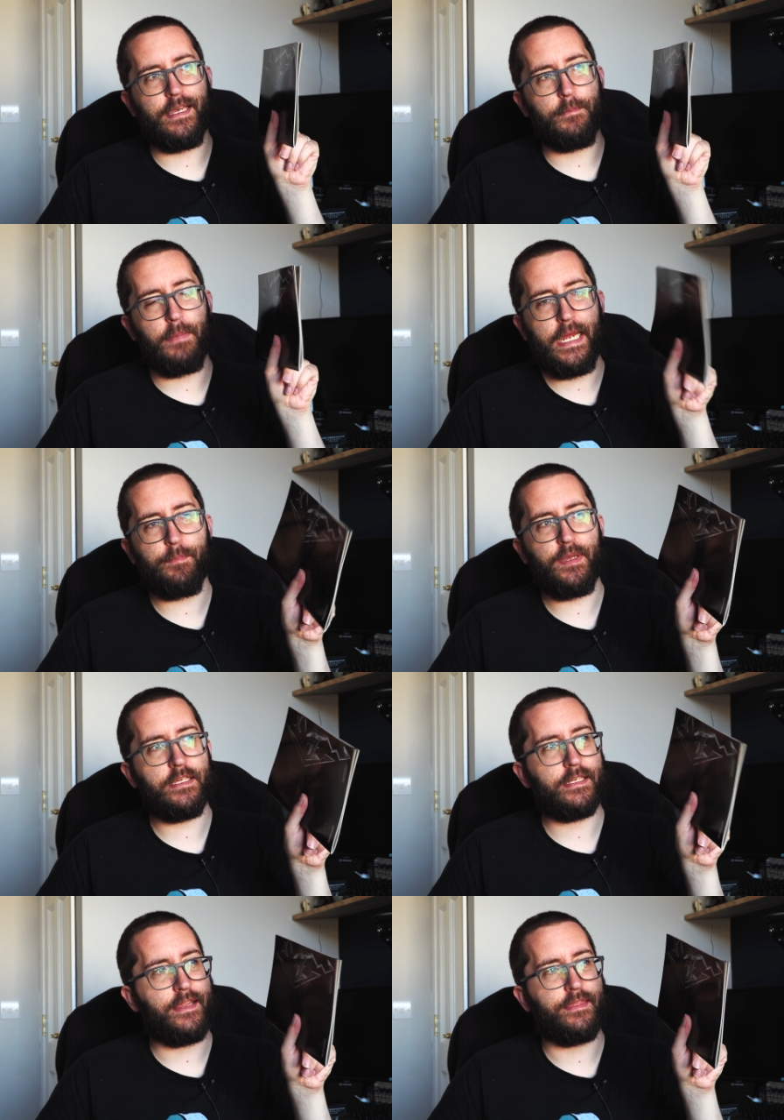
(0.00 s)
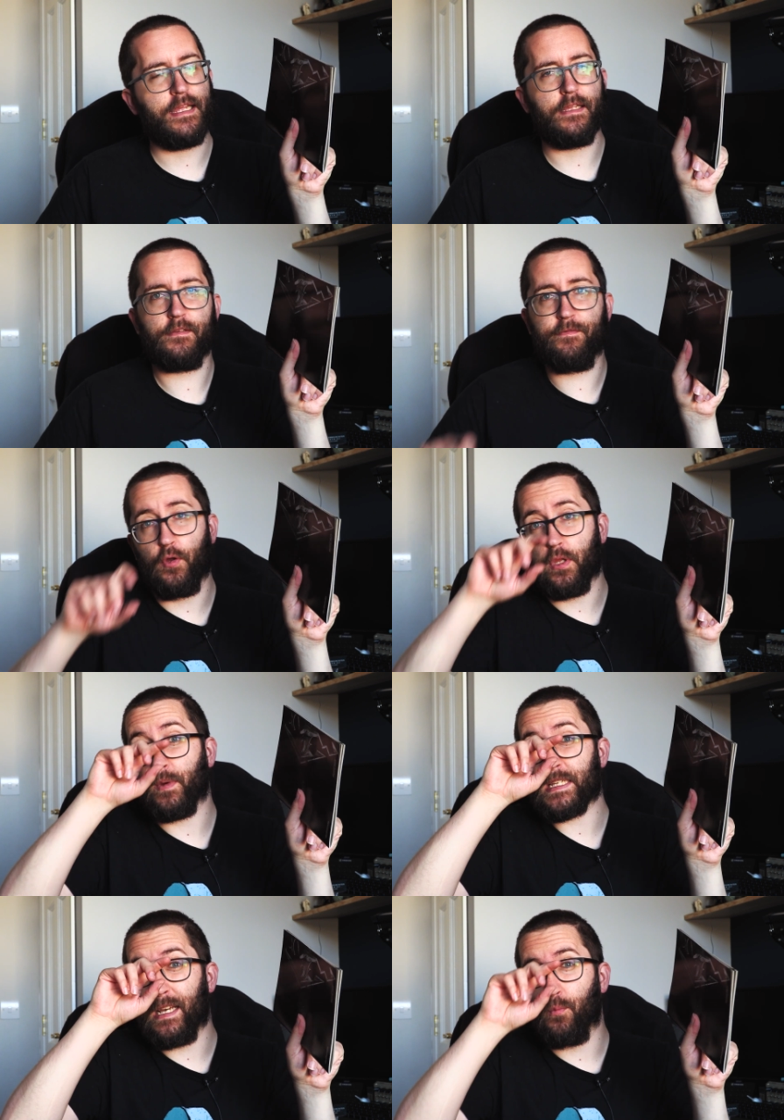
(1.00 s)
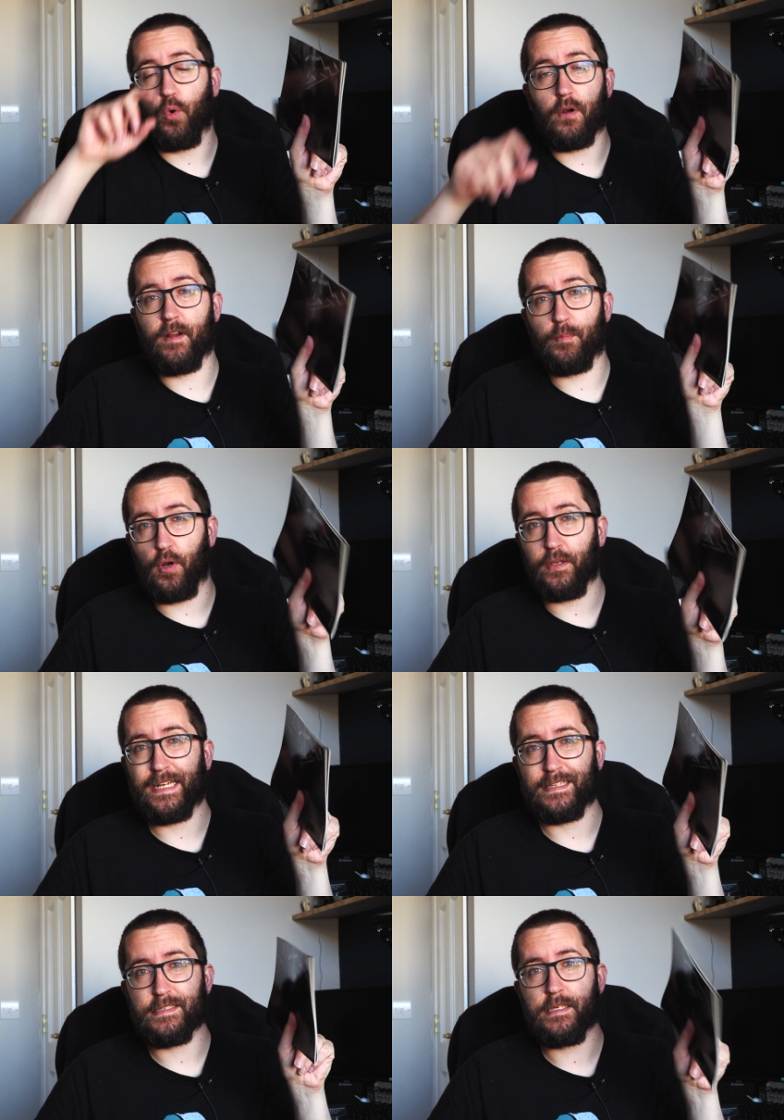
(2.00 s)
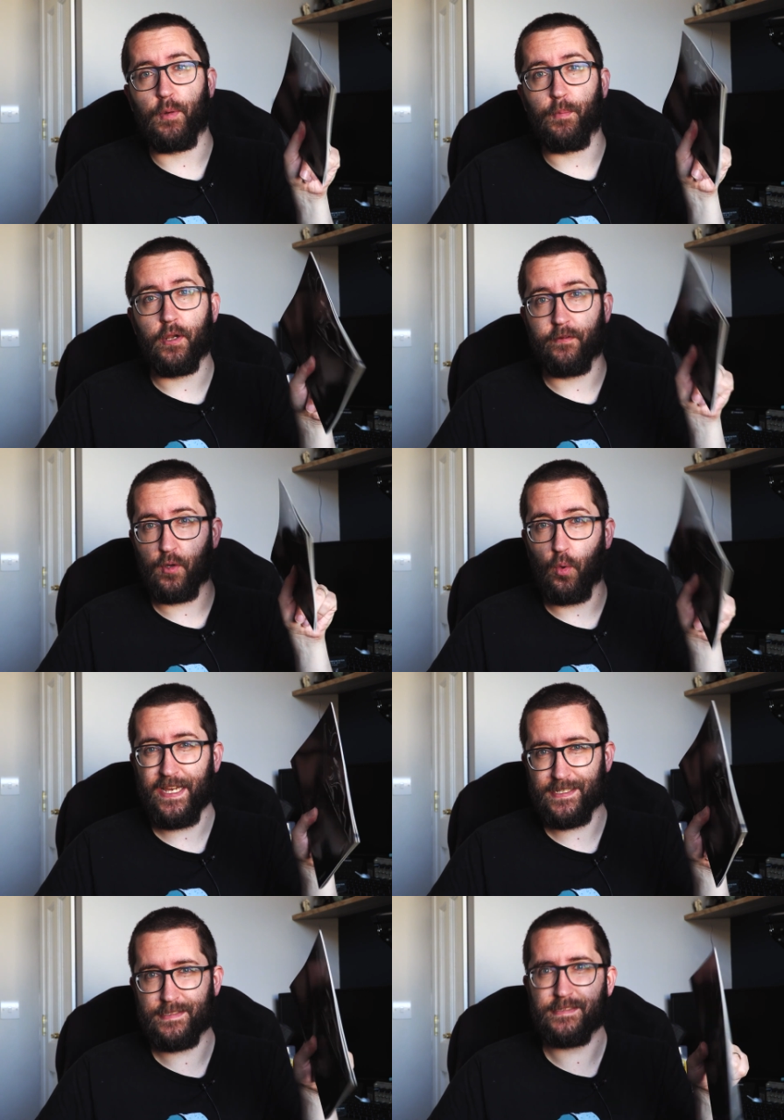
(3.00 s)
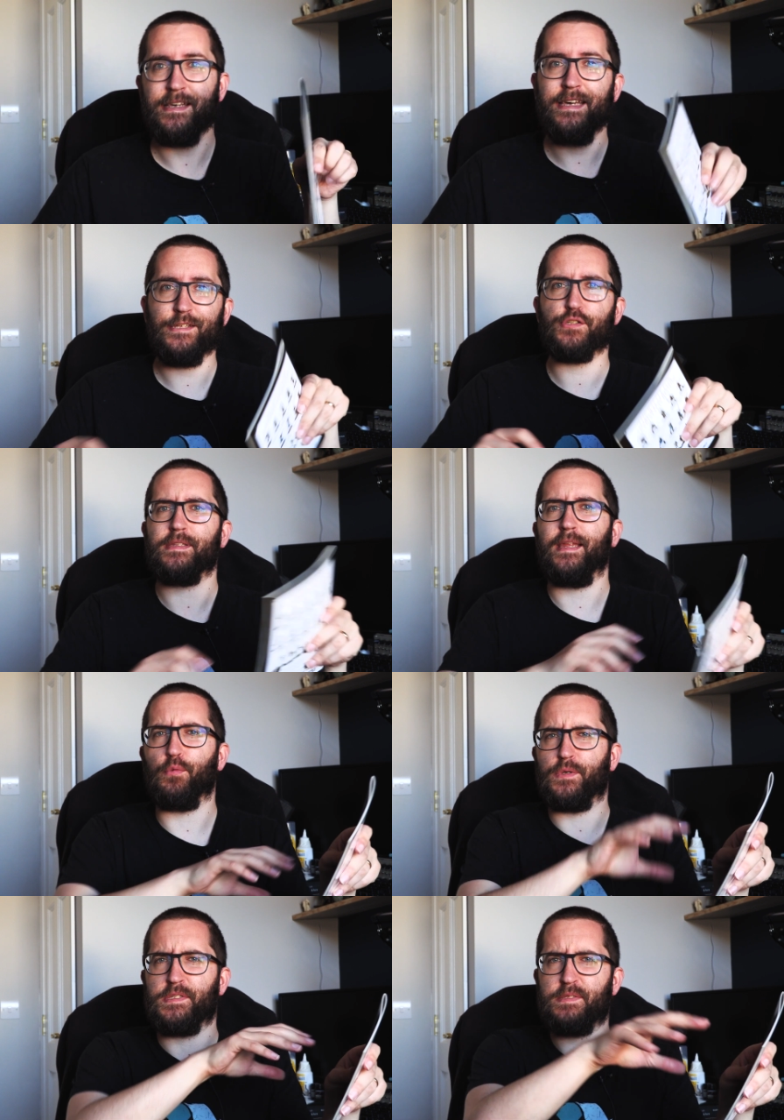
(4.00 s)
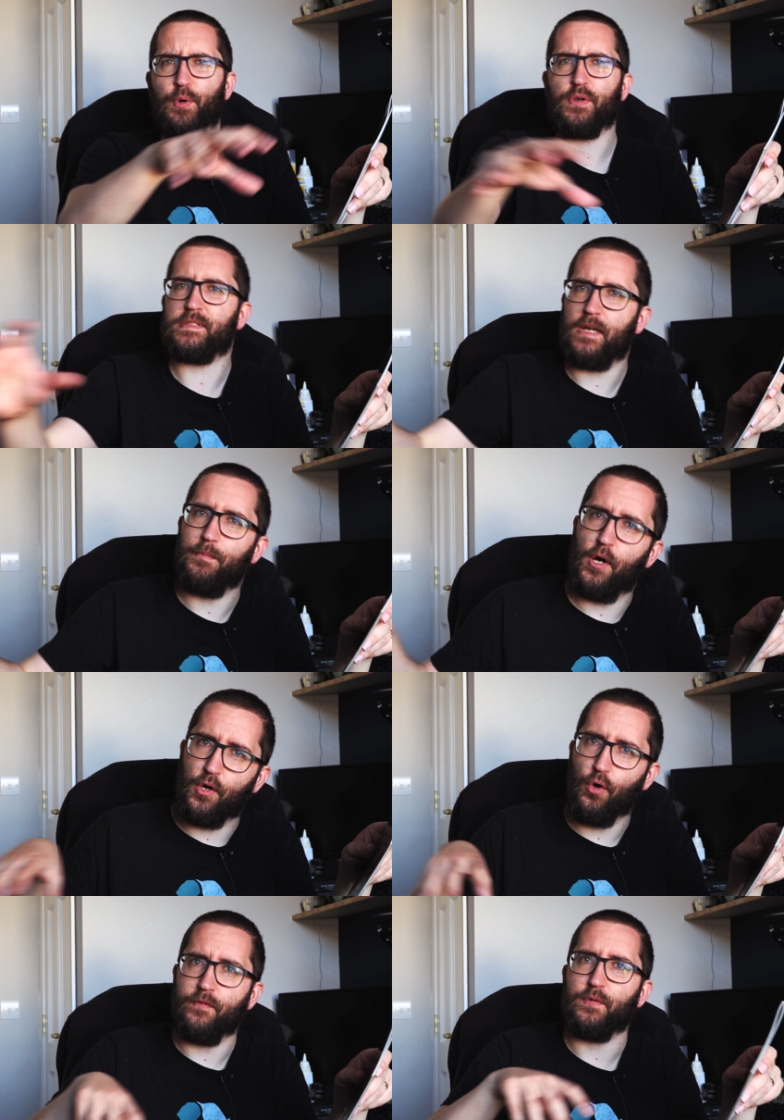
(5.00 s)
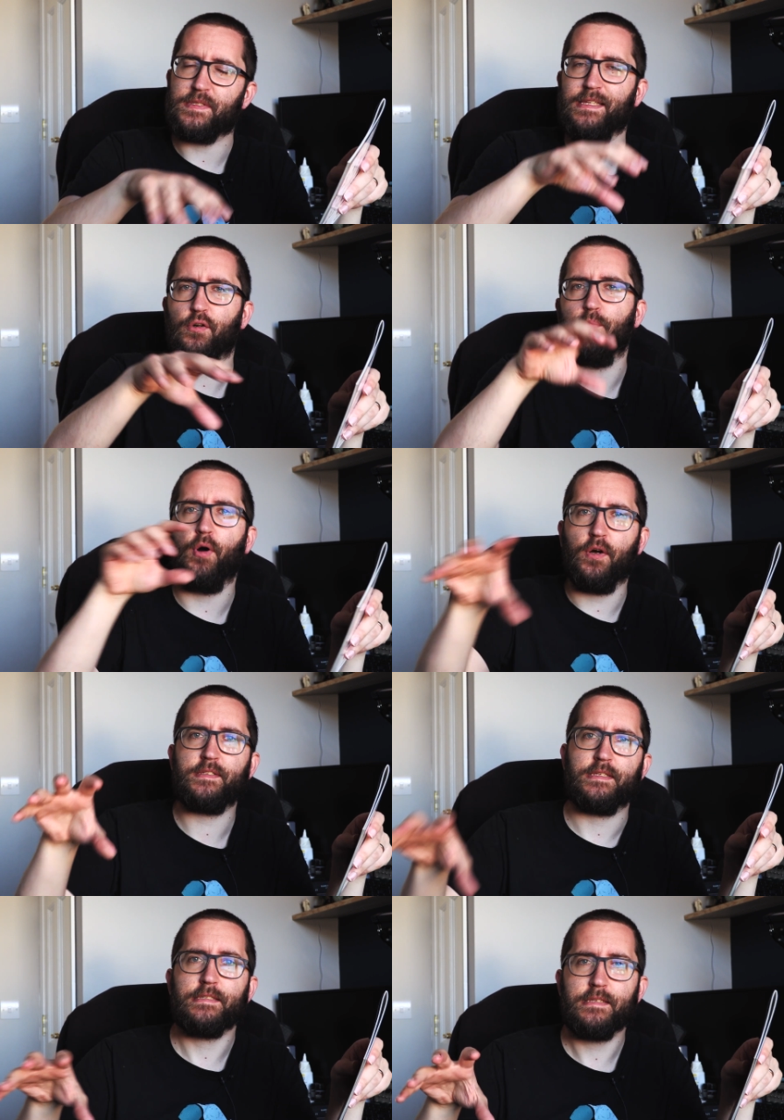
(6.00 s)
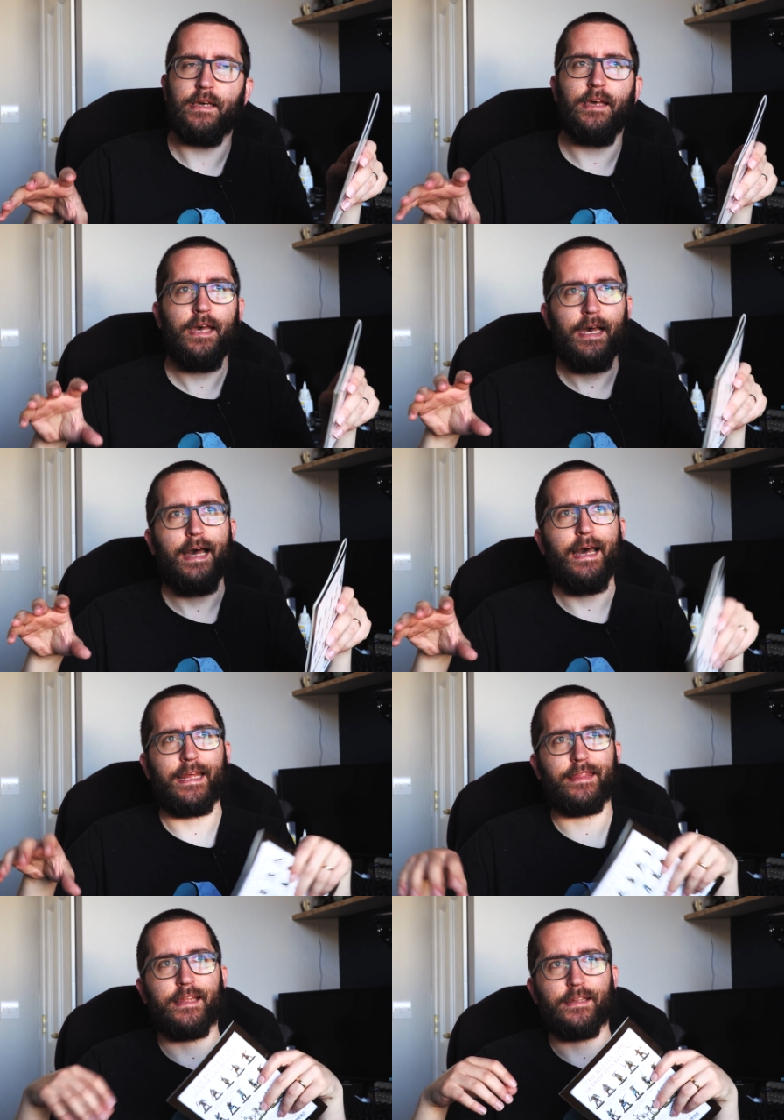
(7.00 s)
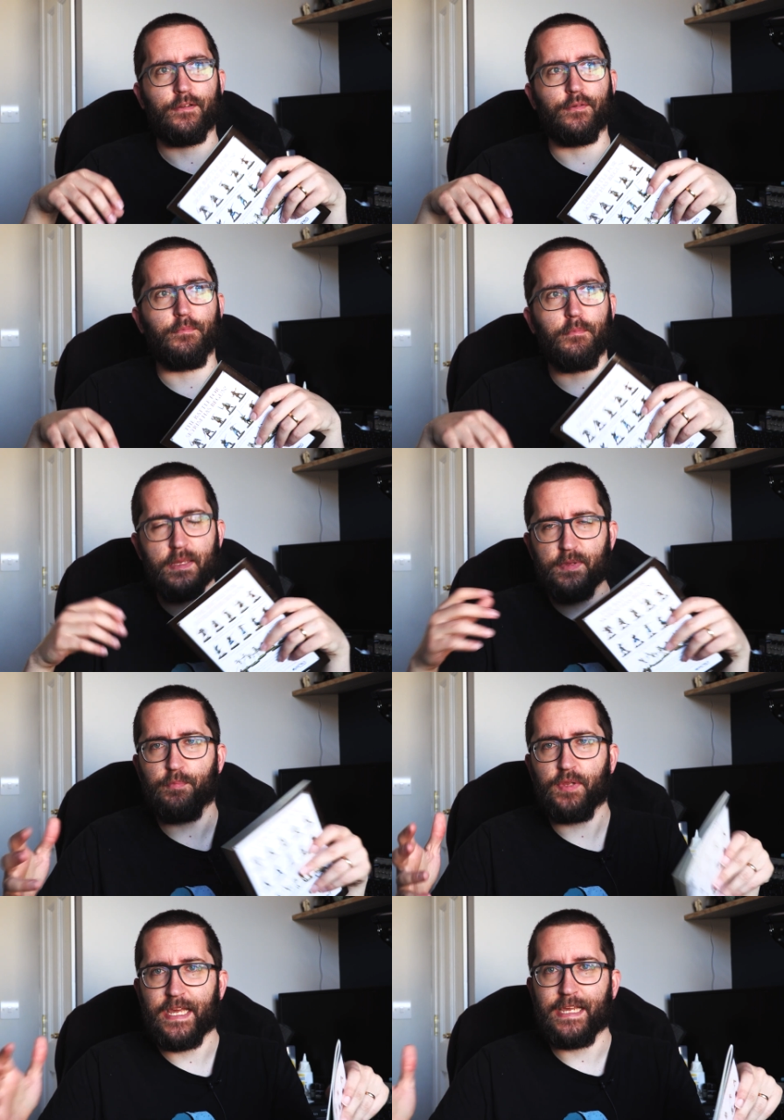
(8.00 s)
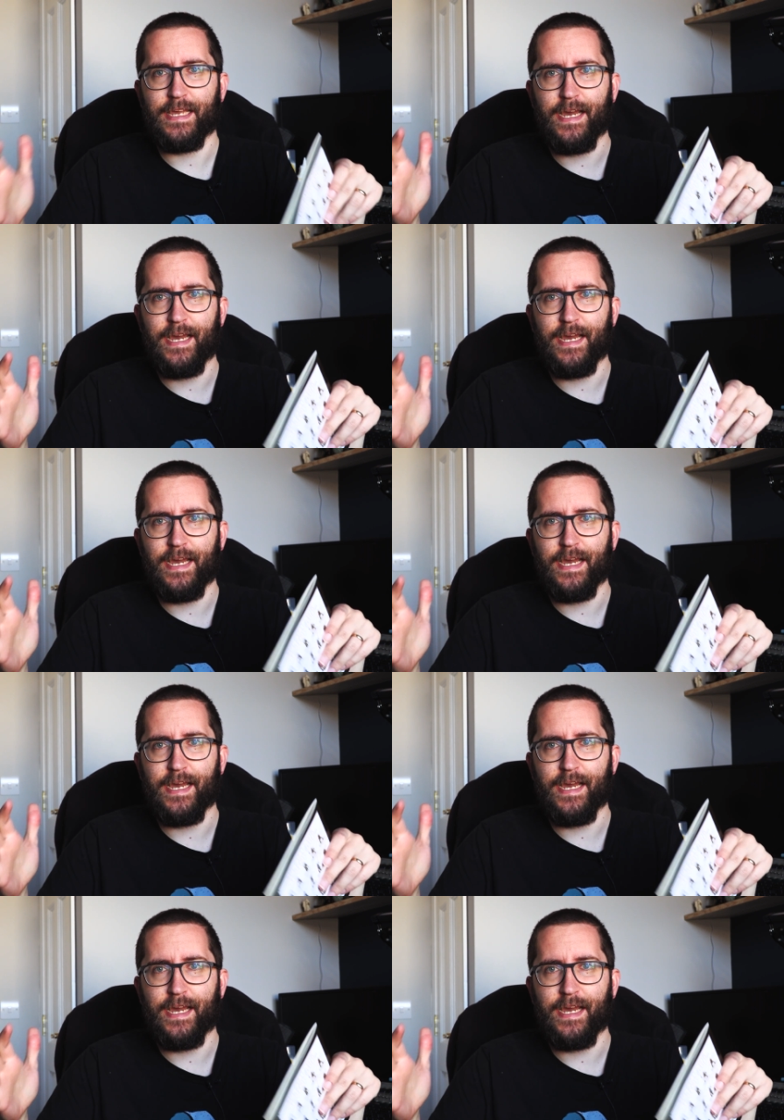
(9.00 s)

In my opinion, I think Fallout Wasteland Warfare probably had the same amount of quests. It's just that they were dispersed among all of those little boxes, and I think they're maybe playing